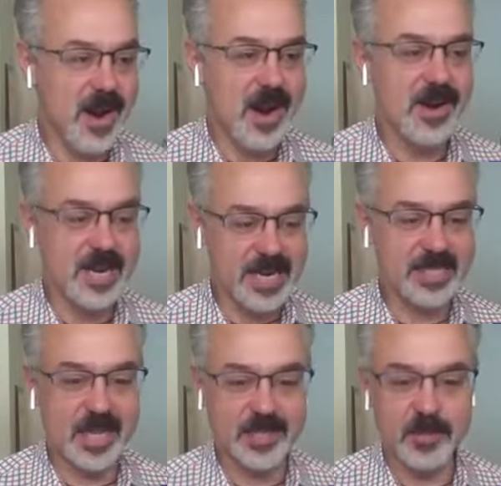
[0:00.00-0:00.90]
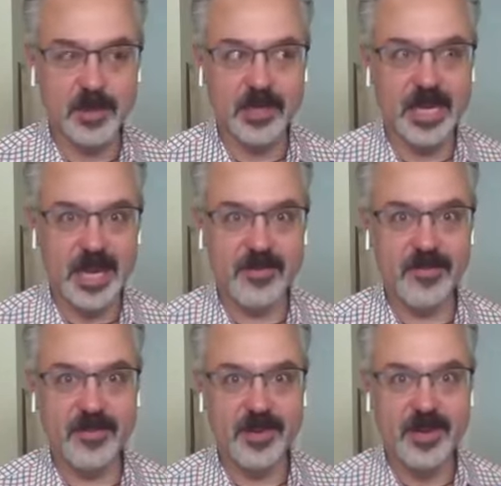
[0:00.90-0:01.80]
yeah it is that simple if
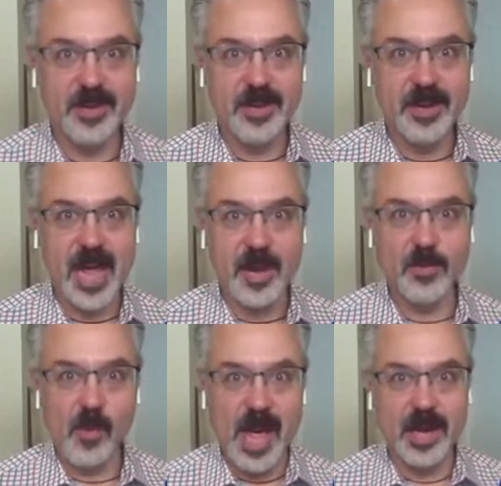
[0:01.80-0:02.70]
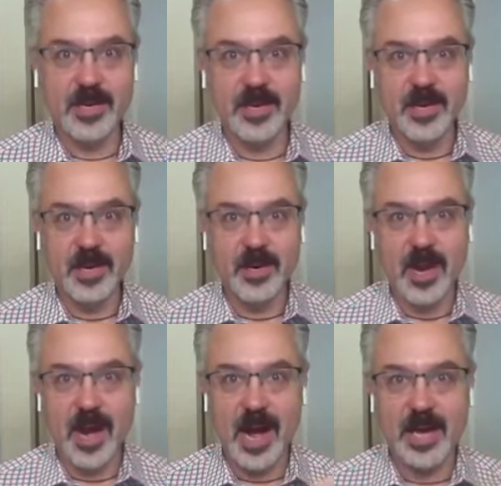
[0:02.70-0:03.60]
and when
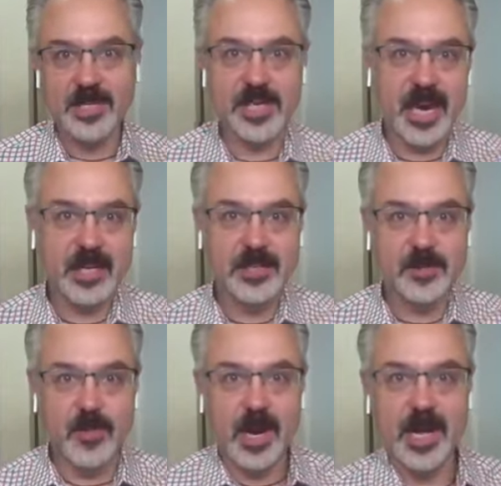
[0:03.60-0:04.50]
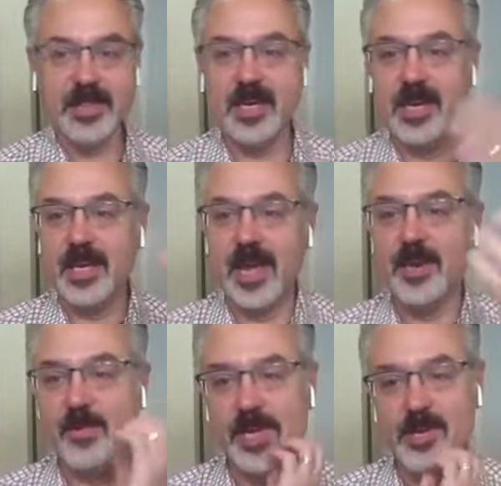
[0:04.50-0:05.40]
I change what I think.
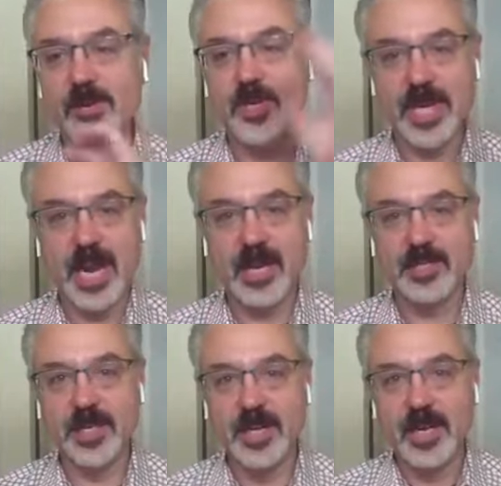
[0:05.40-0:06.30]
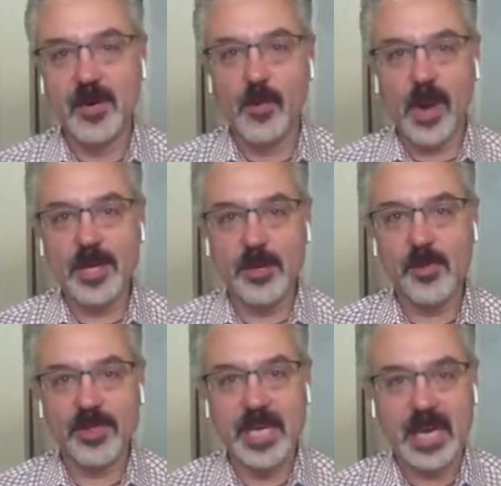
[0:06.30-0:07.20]
And when you change what
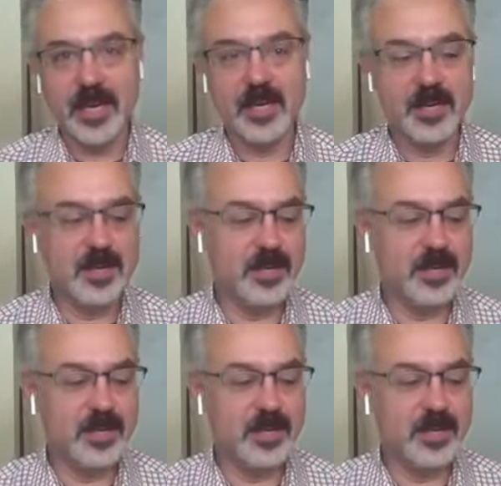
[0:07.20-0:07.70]
you think,